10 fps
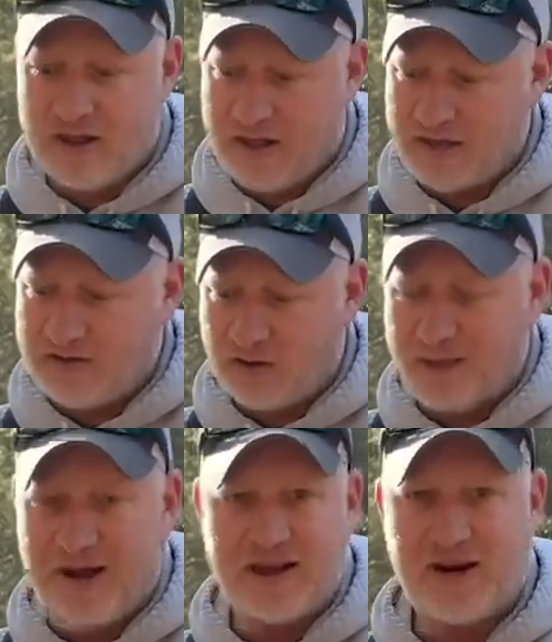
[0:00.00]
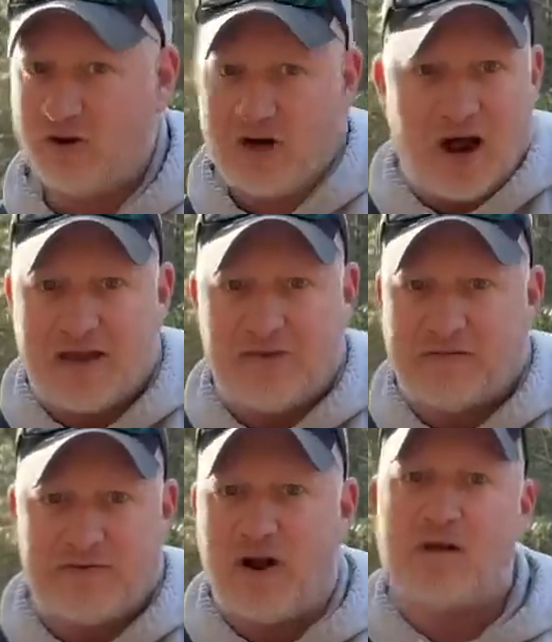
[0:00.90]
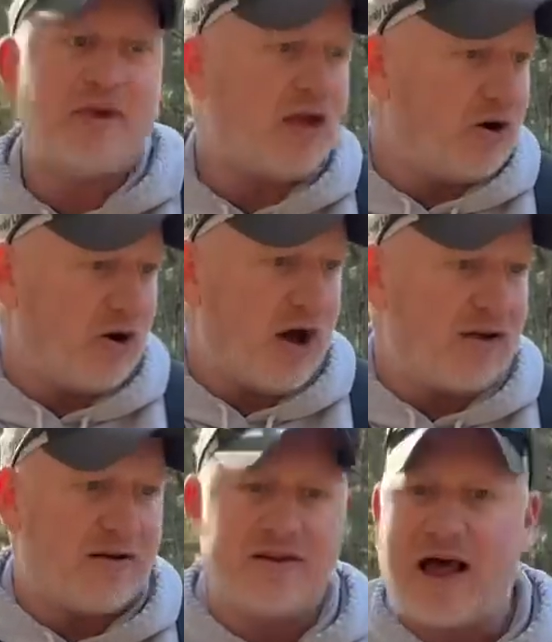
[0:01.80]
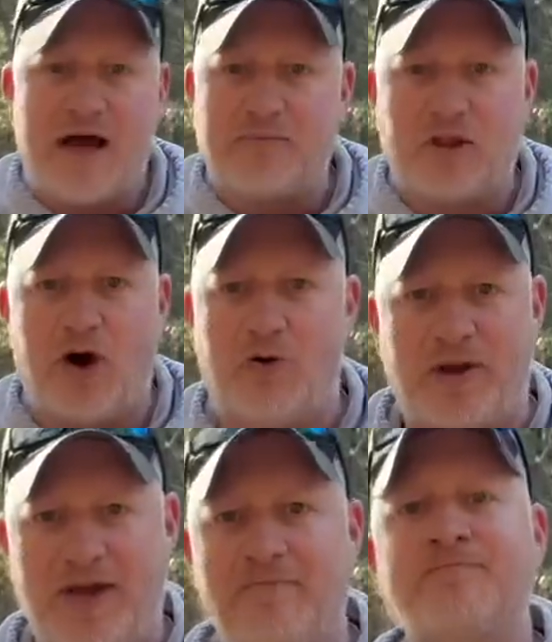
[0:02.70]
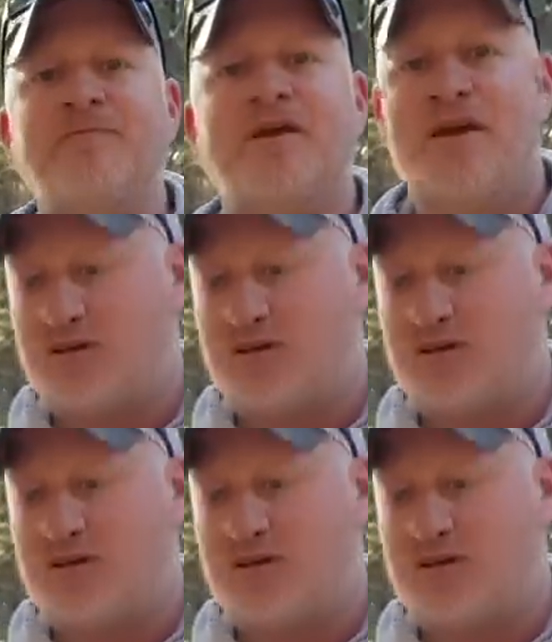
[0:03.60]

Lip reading: until about here, not even in front of me or not down below me, as